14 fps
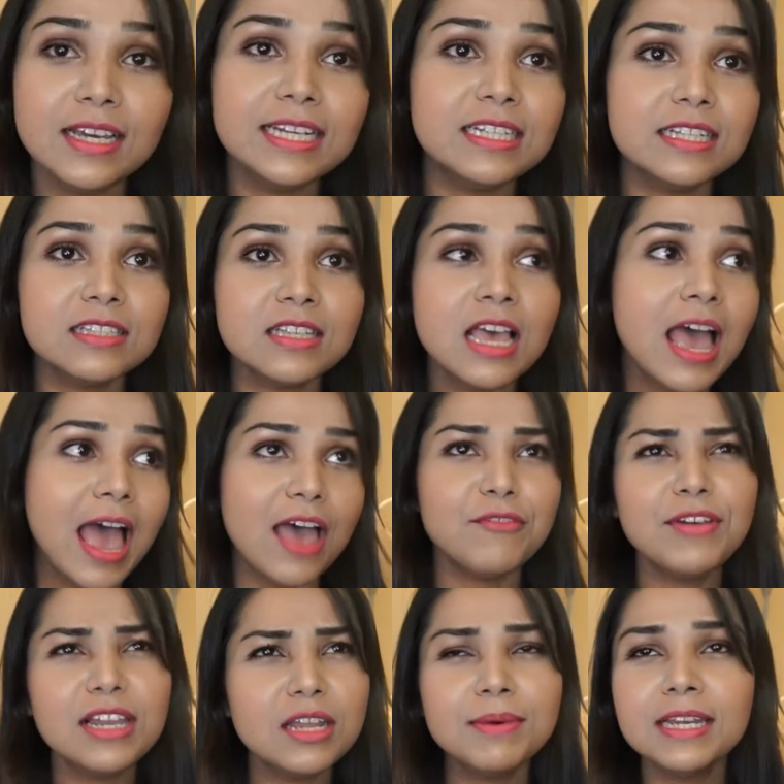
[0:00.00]
It is
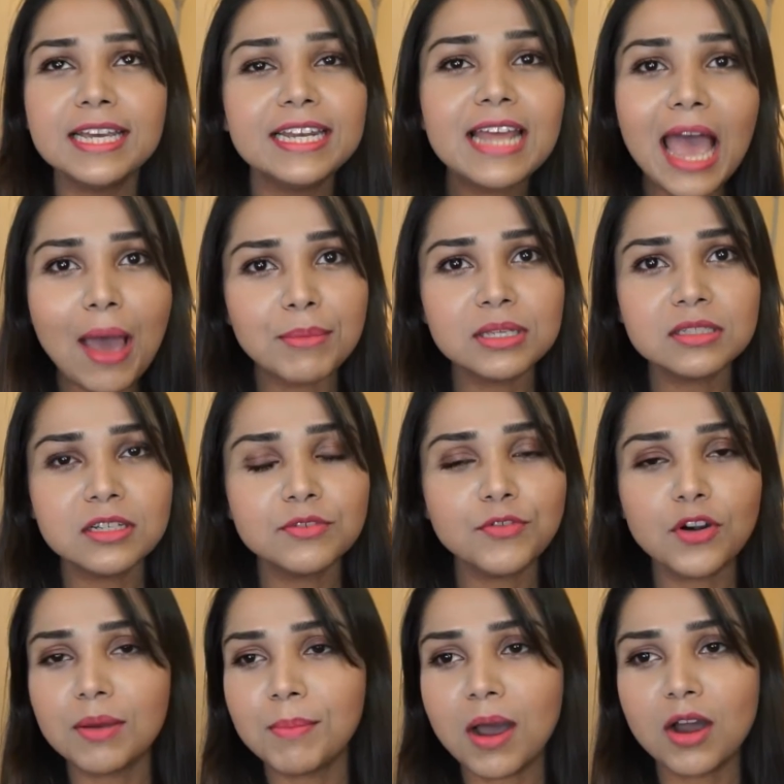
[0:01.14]
available in Amazon
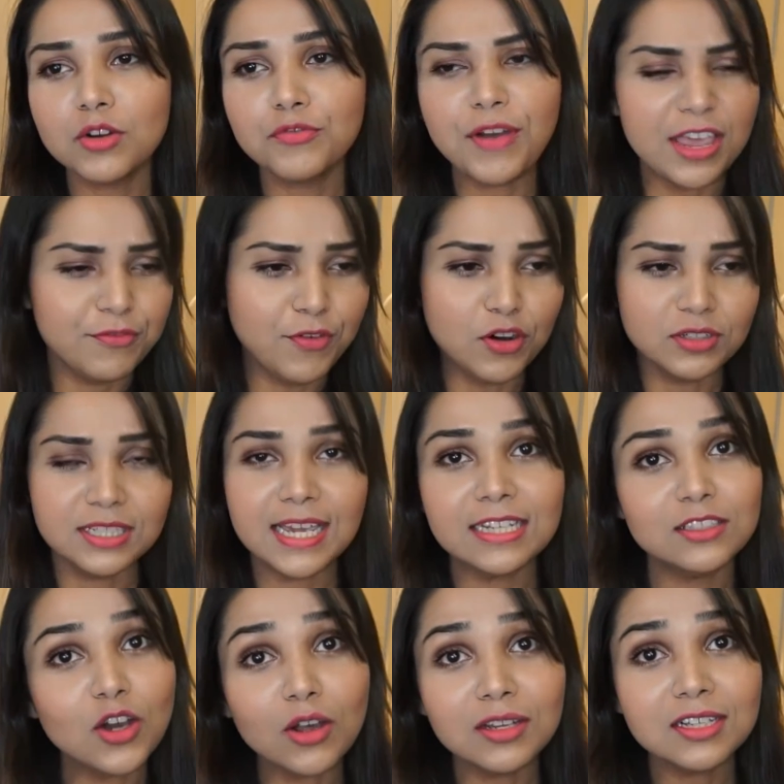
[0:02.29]
for about
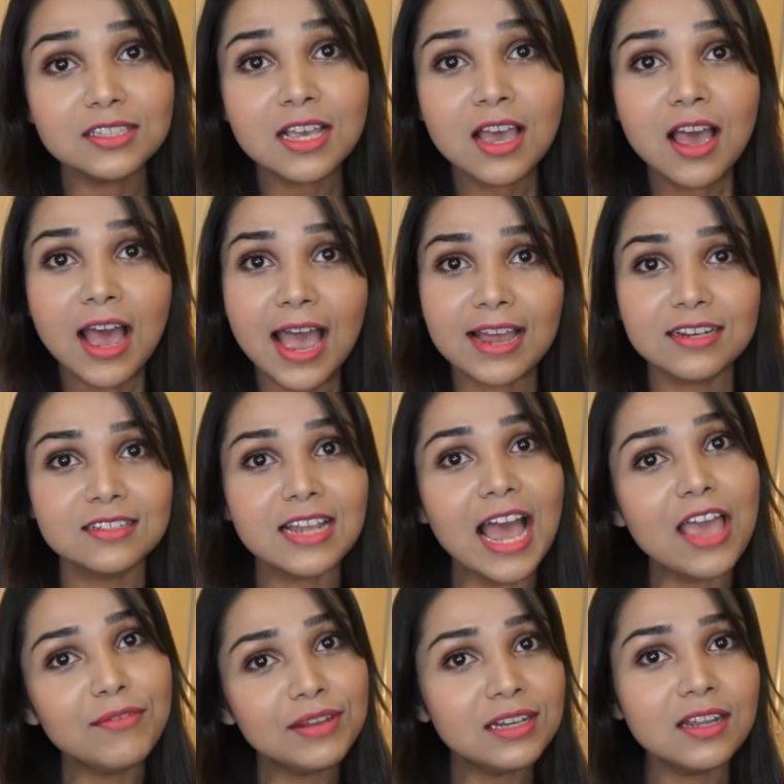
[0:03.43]
$548 and
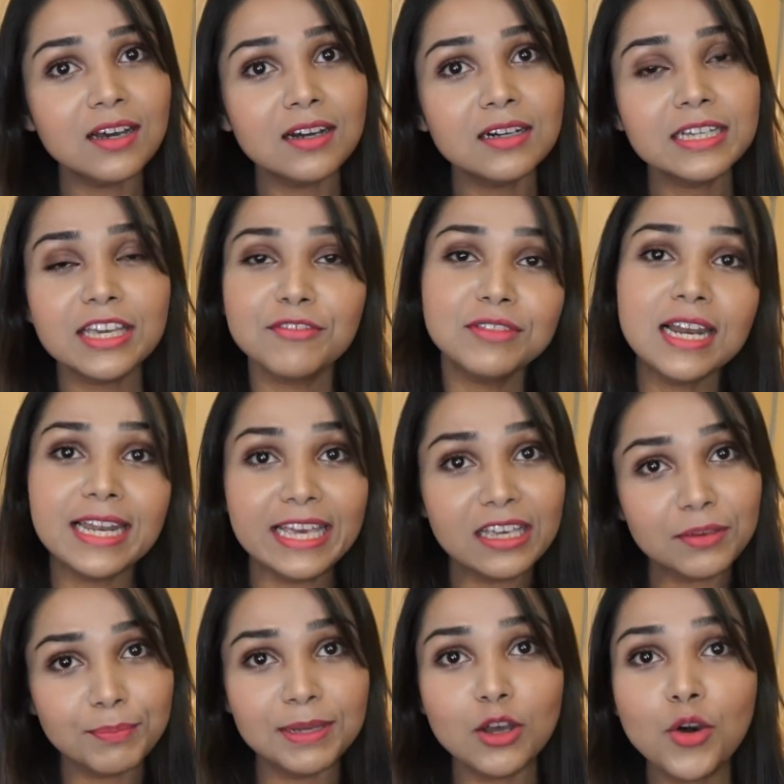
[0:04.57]
I will give the
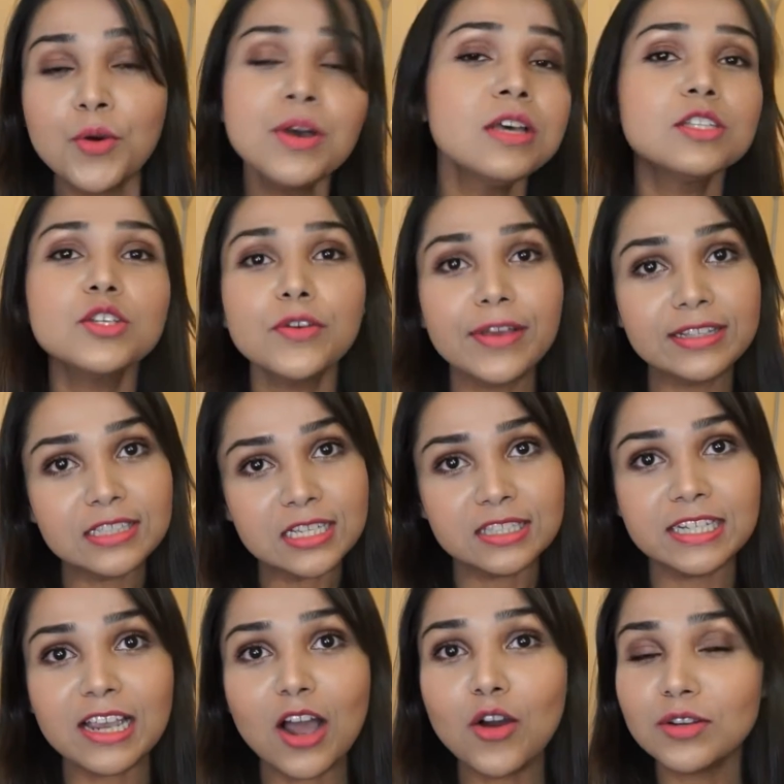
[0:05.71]
link below so you can just
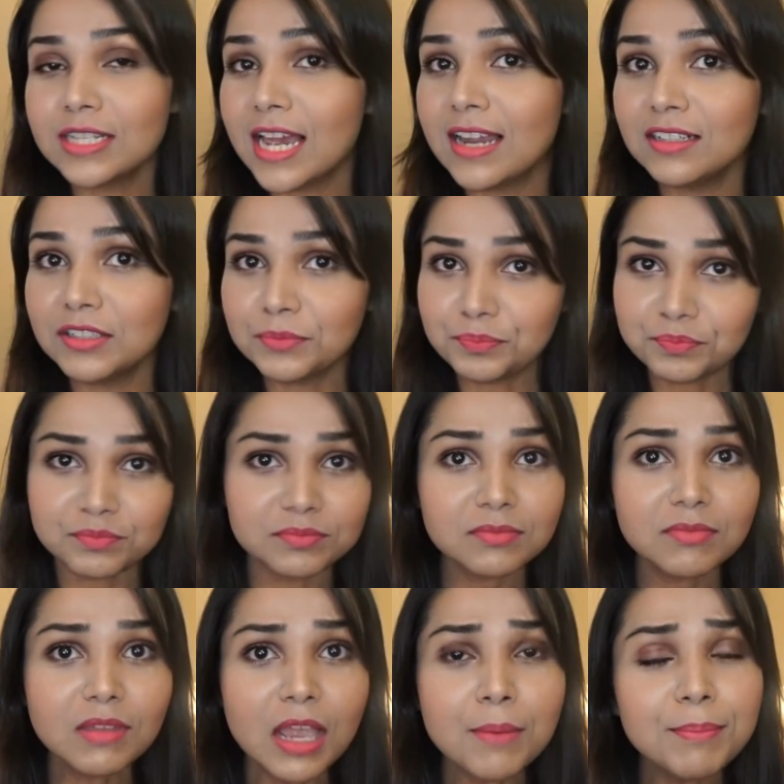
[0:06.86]
check out and
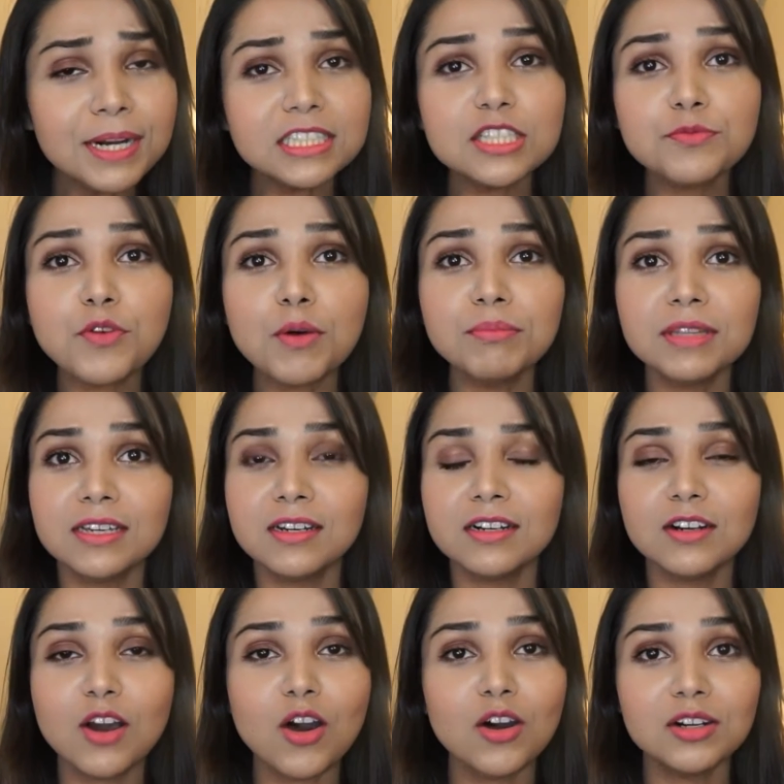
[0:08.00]
purchase from
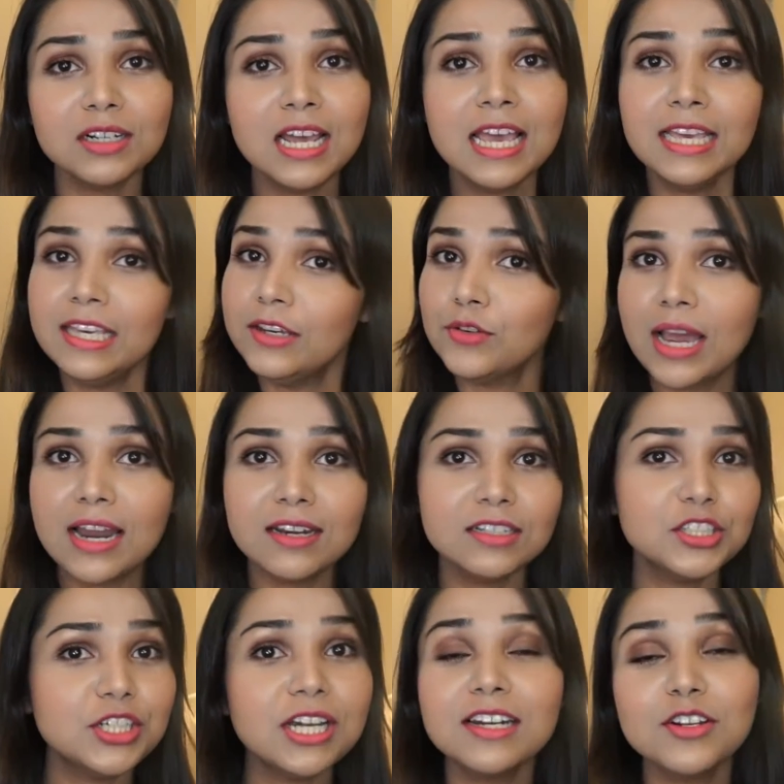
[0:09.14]
there, or you can
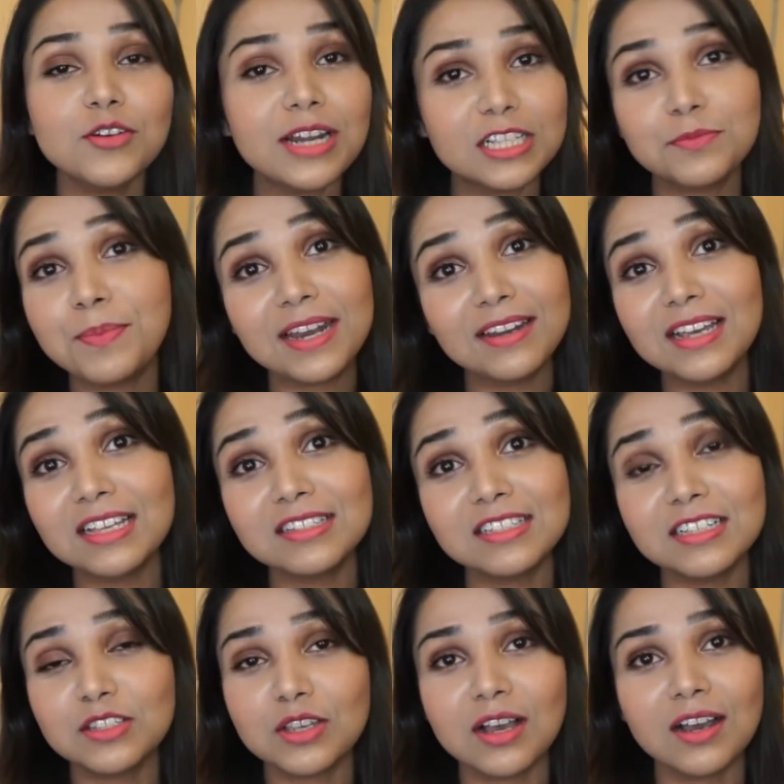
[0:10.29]
share your
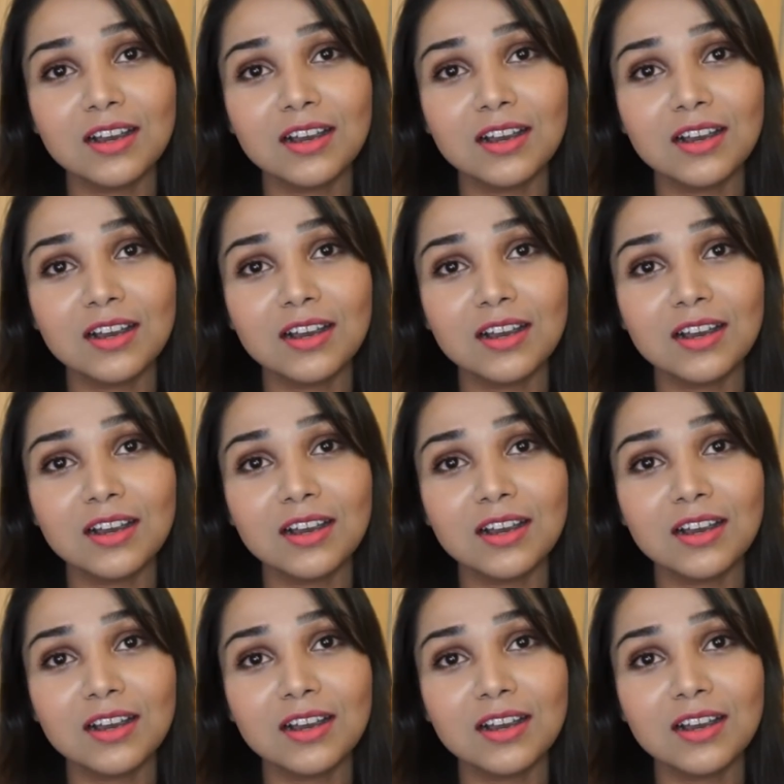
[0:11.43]
experiences